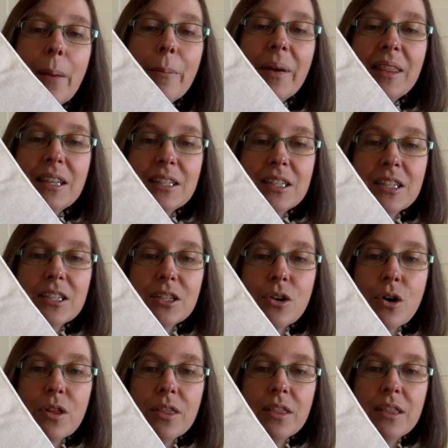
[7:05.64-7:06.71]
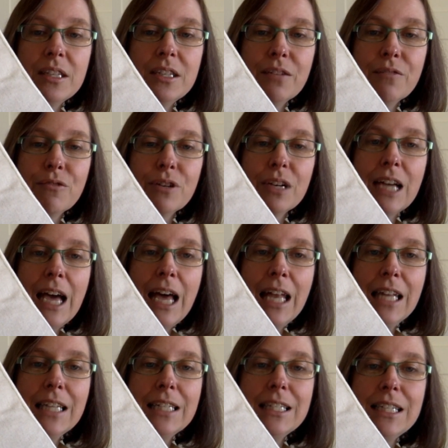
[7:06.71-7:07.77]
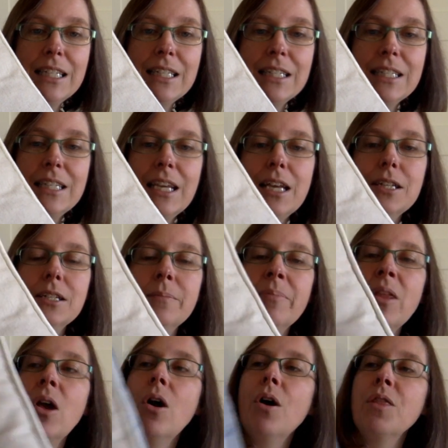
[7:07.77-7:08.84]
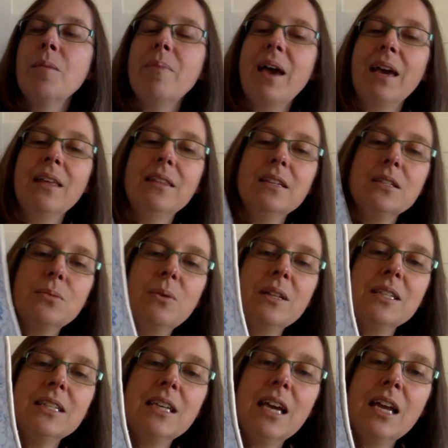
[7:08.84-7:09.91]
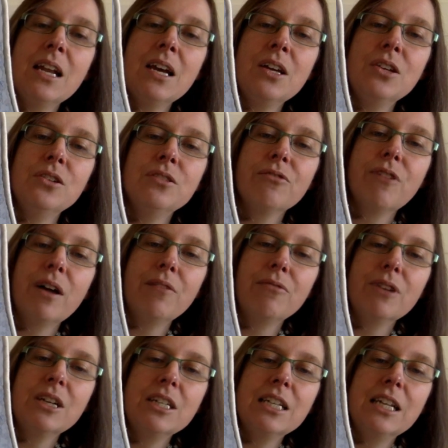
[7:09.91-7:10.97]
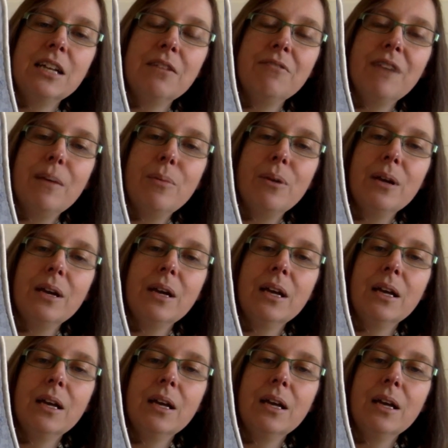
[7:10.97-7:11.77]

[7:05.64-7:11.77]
but this has got the different colours instead. On the back of this, once again, I use fine French linen fabric.